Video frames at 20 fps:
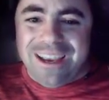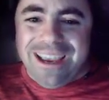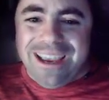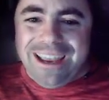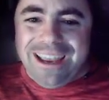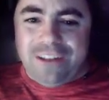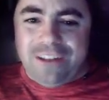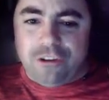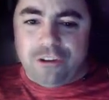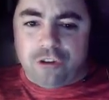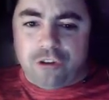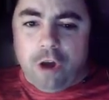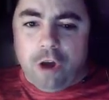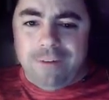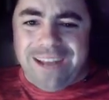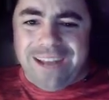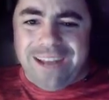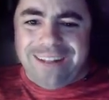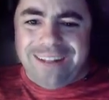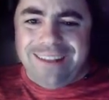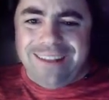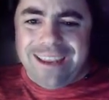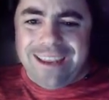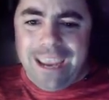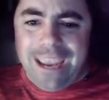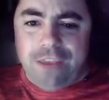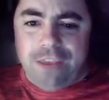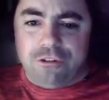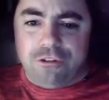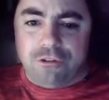and it says COVID nineteen
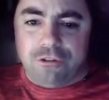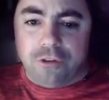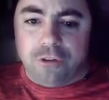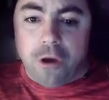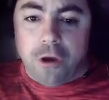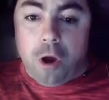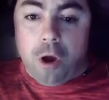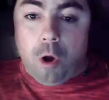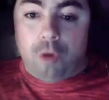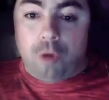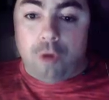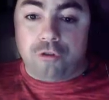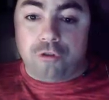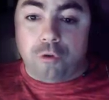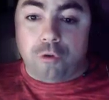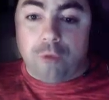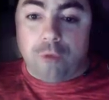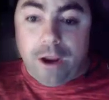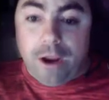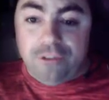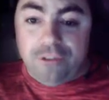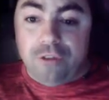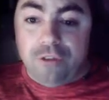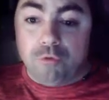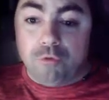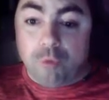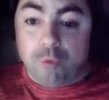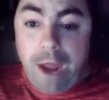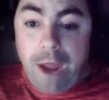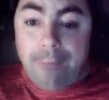cases also
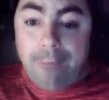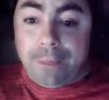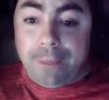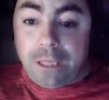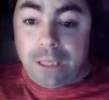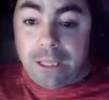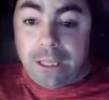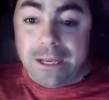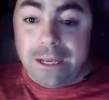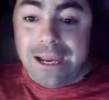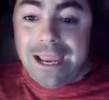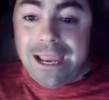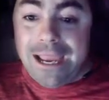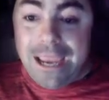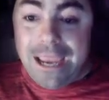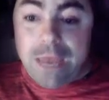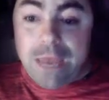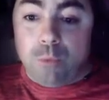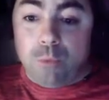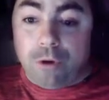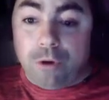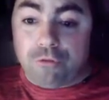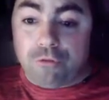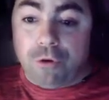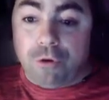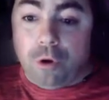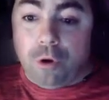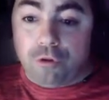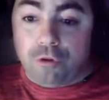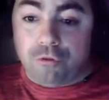rising rapidly in Western
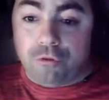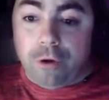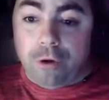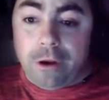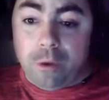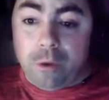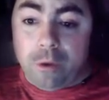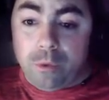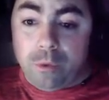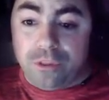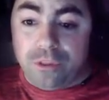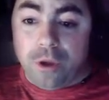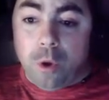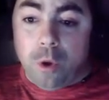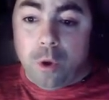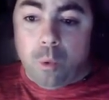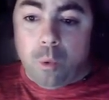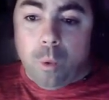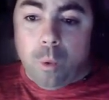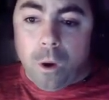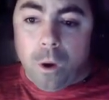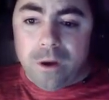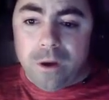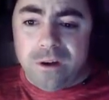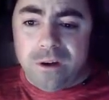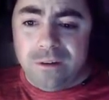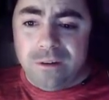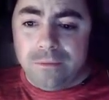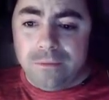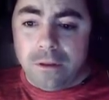Australia, with one